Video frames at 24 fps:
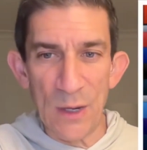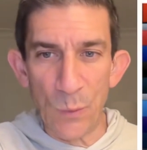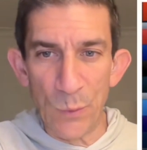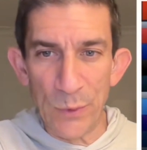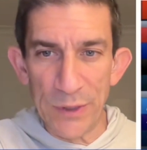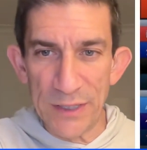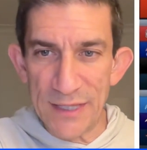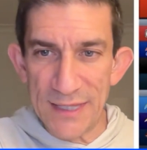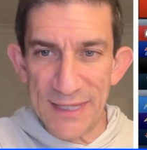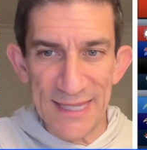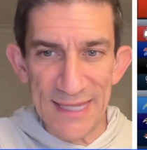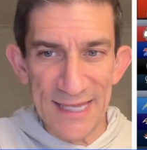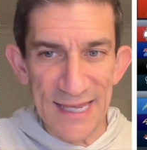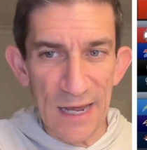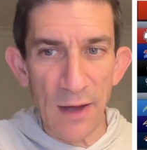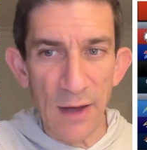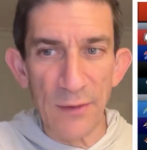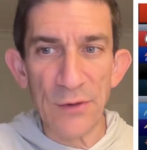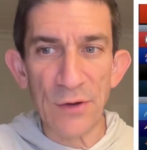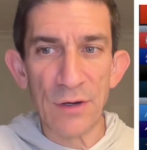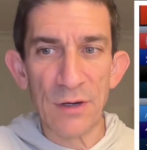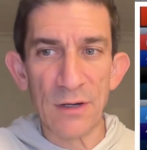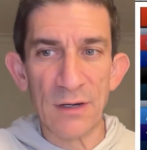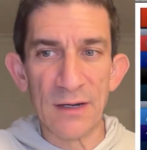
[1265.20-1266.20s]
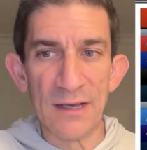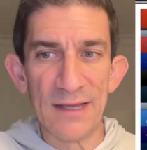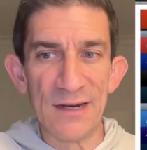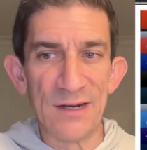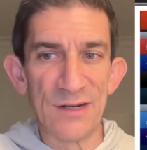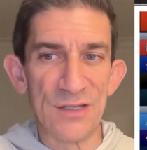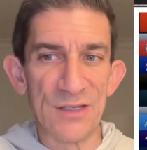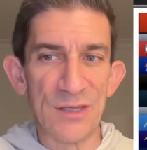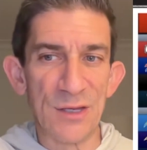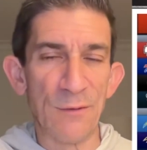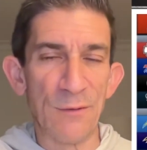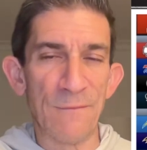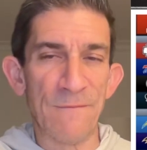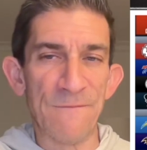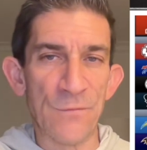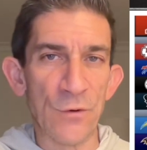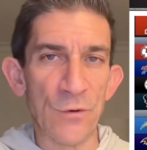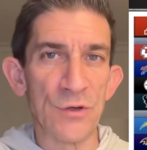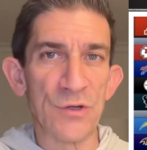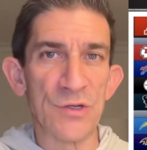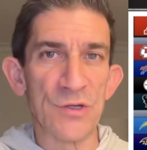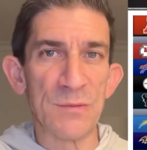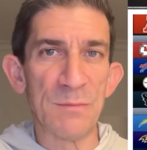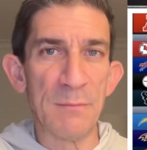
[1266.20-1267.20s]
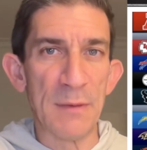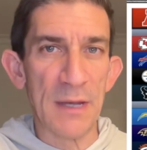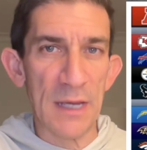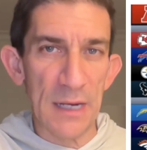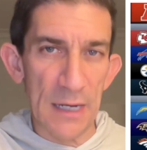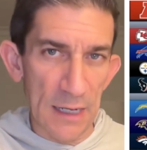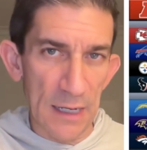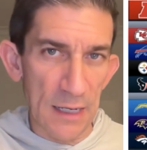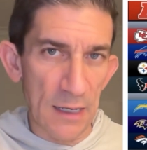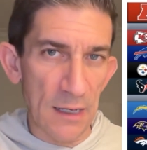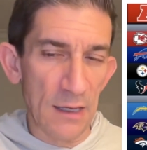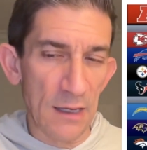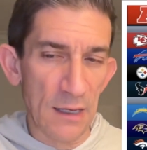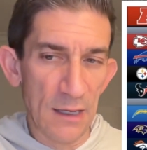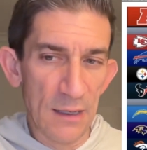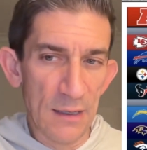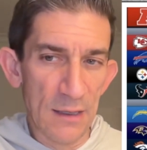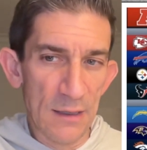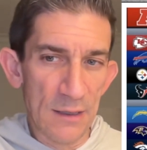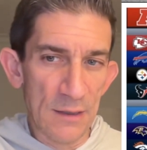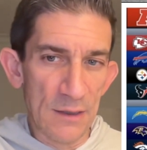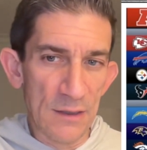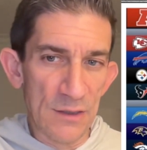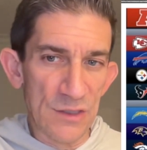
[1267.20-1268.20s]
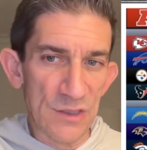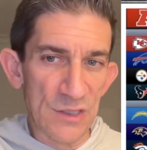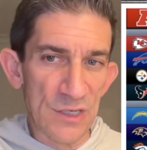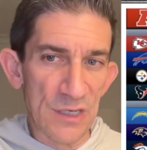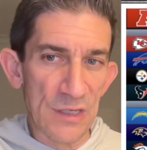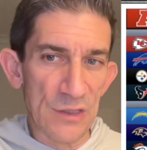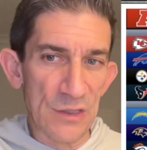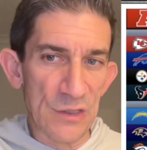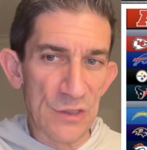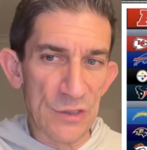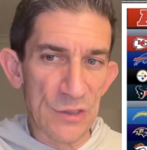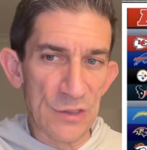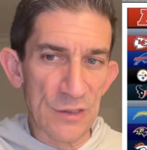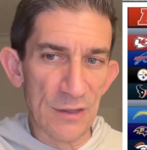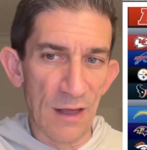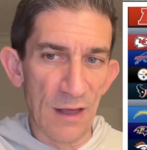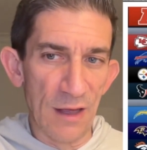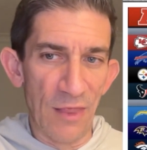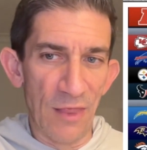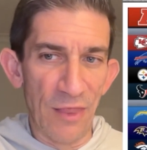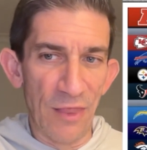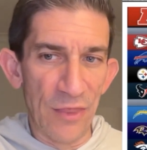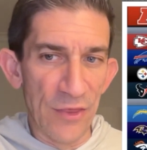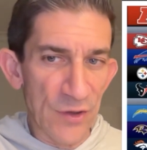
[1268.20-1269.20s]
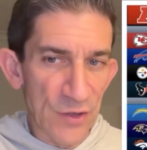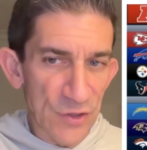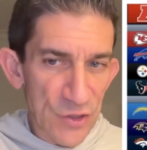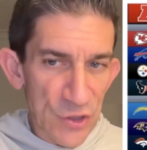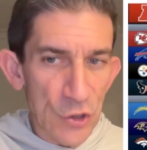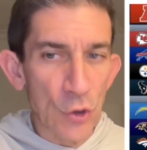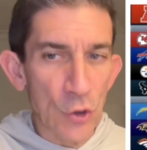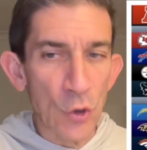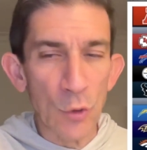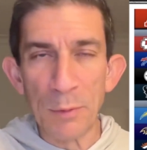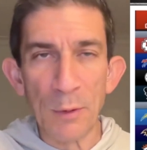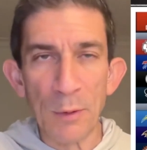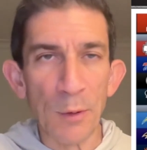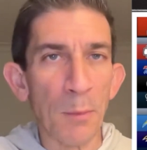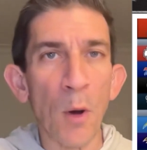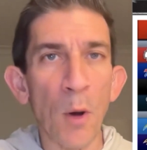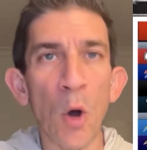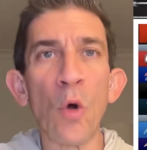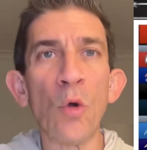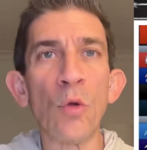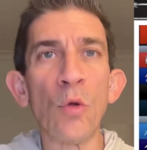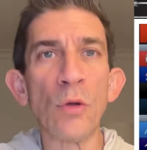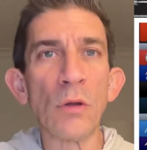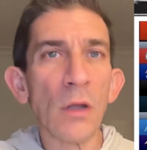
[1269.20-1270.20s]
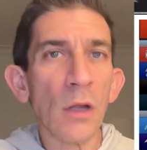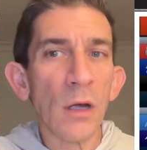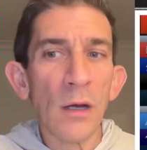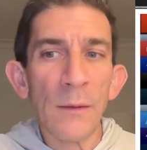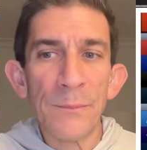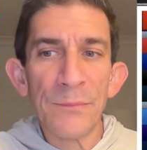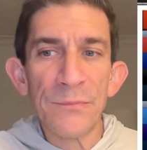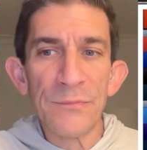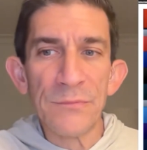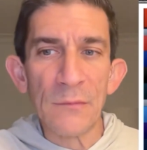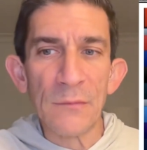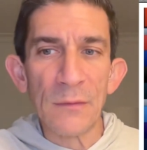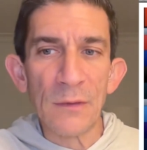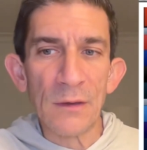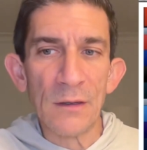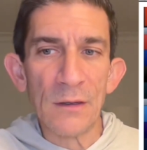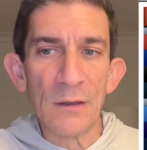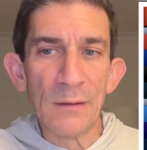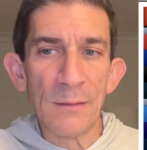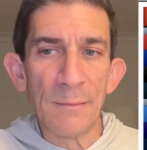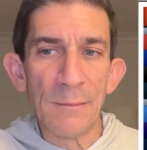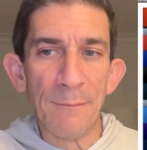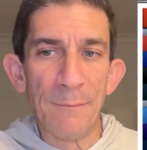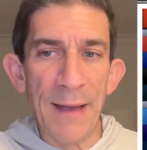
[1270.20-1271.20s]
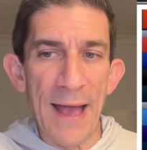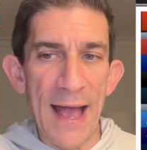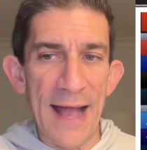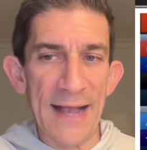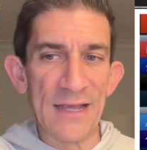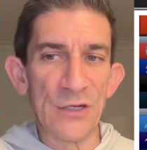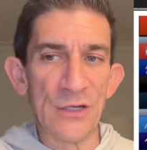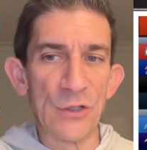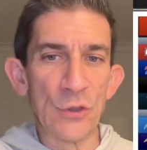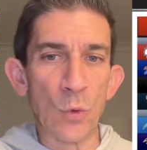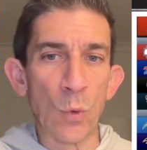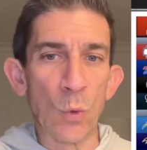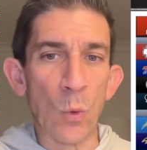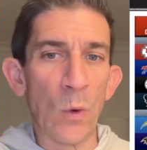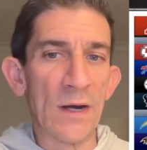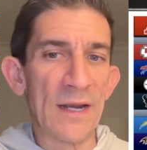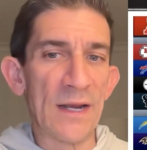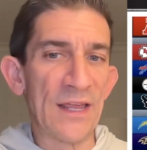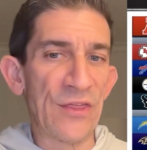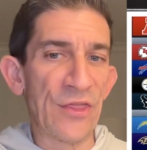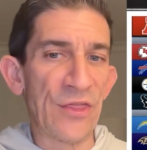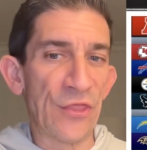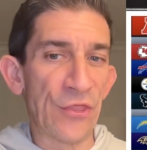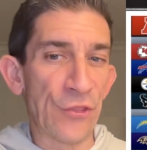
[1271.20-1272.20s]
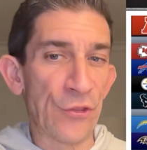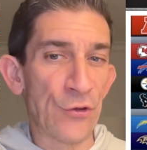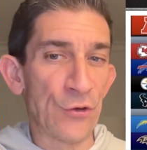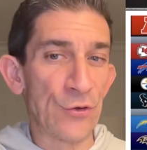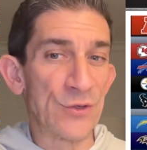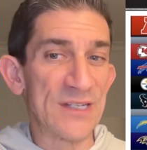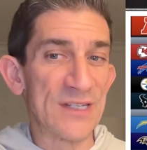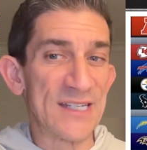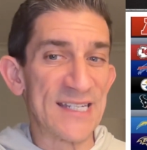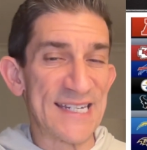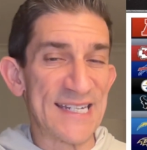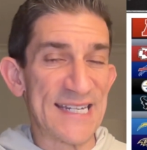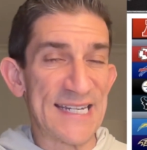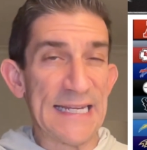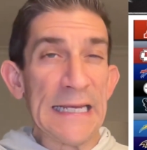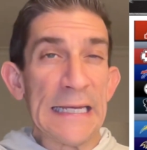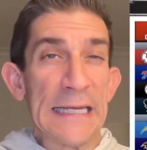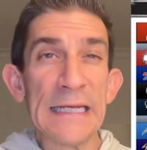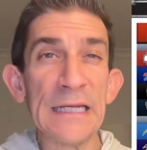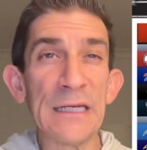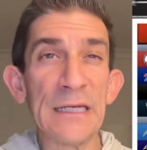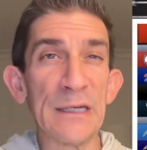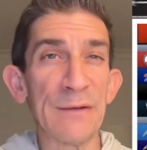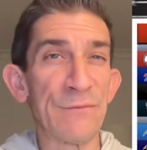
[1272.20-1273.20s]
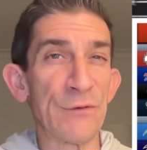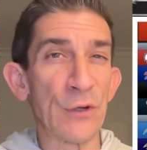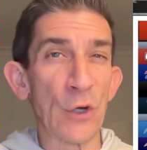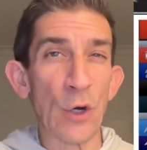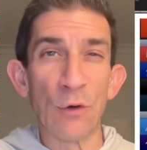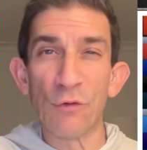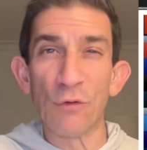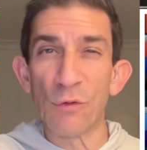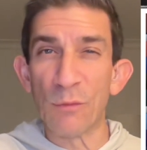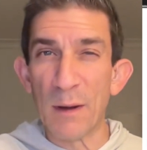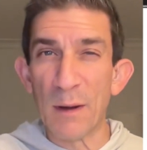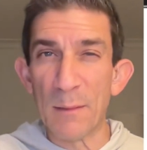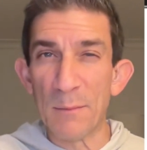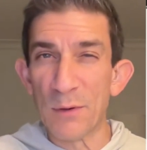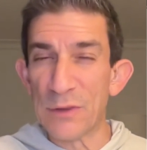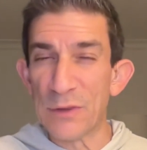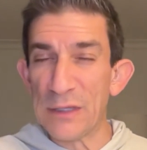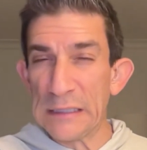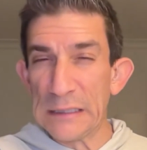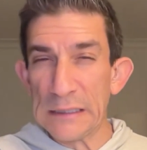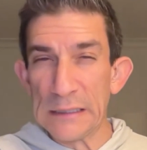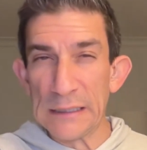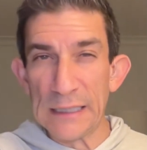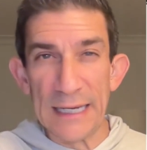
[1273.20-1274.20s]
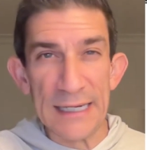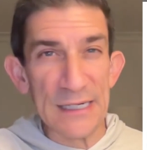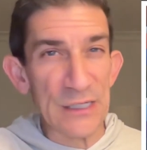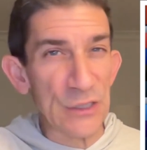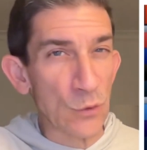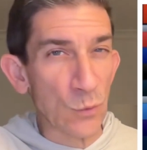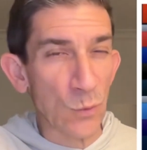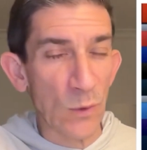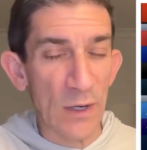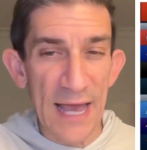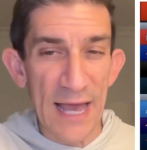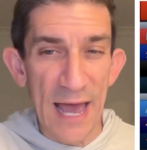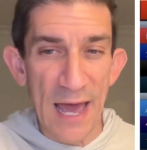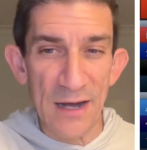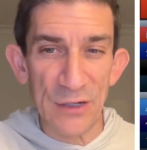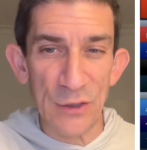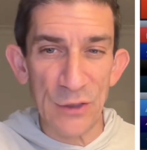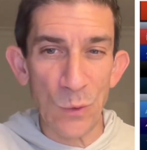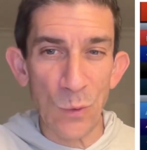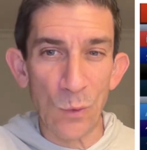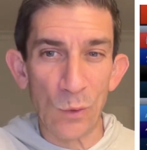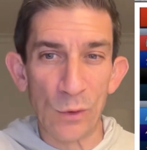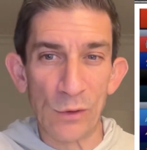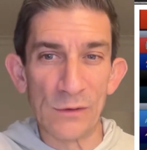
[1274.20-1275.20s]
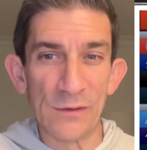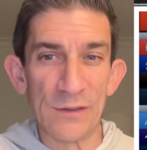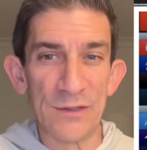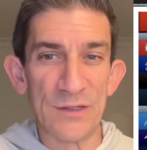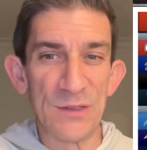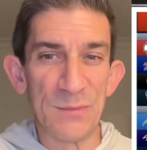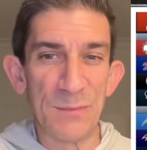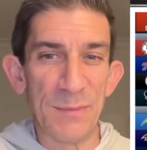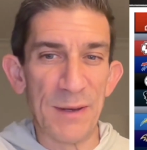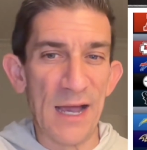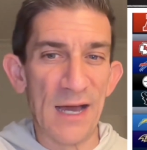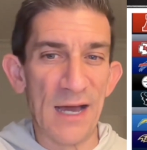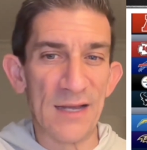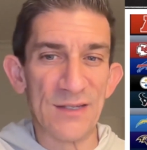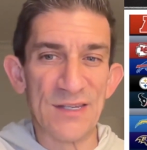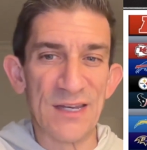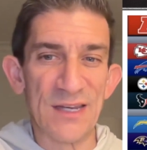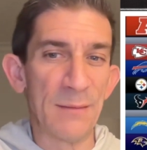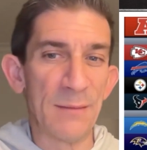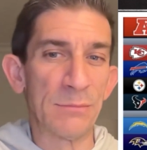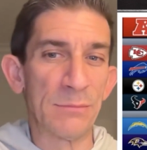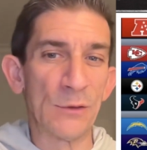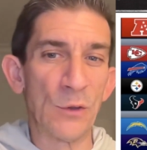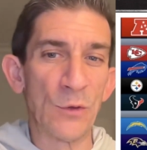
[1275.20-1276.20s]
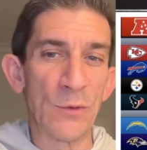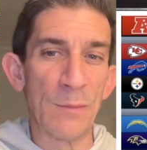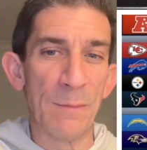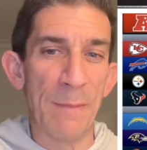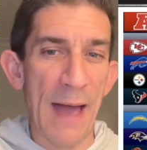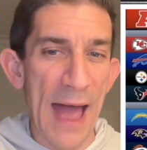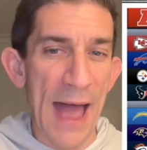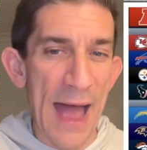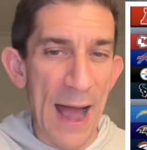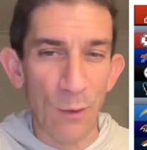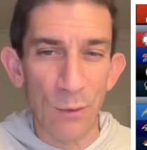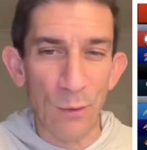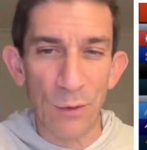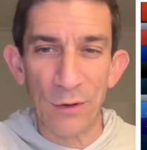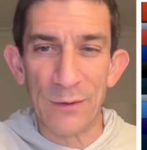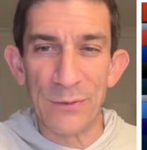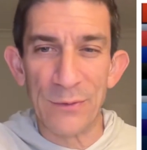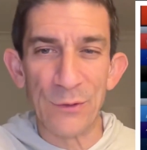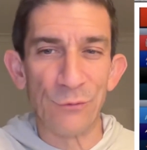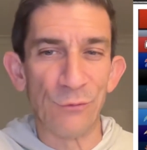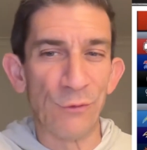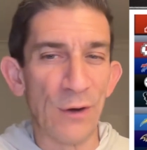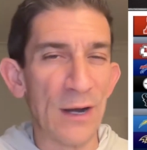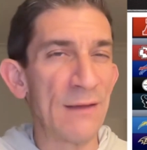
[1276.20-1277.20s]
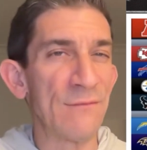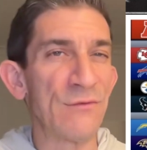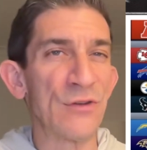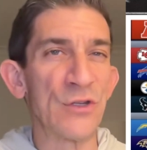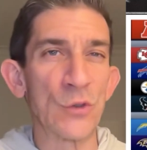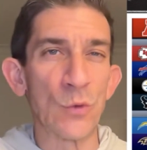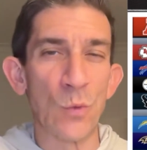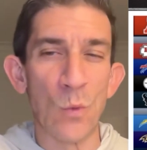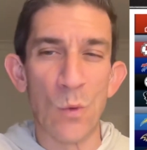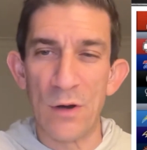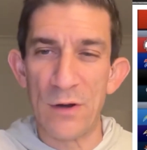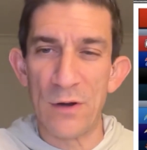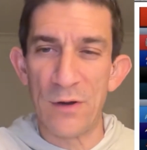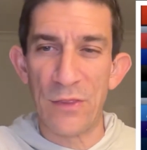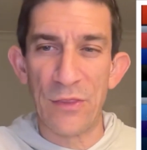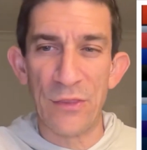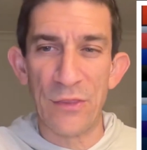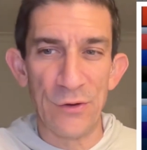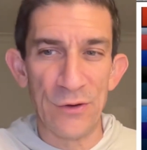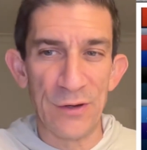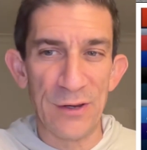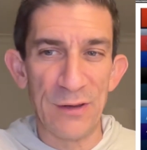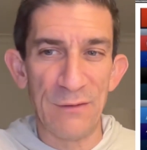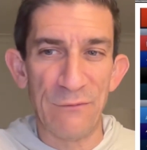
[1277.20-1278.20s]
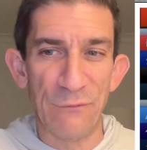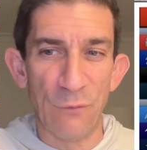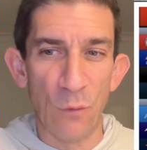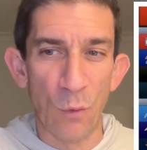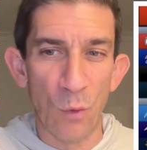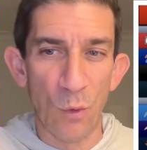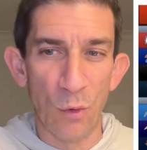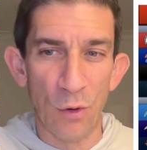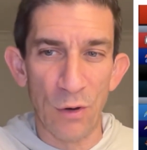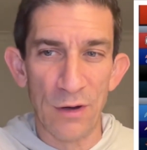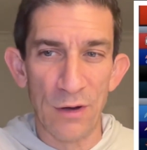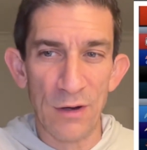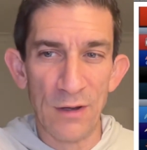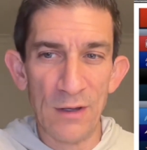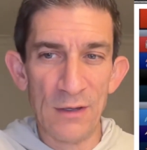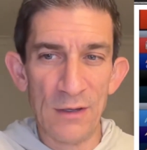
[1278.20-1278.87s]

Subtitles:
with the other. It is their first meeting since the Super Bowl back in 2013. If you don't remember, the lights went out in New Orleans. Beyonce blew the power, and the Ravens won 34-31.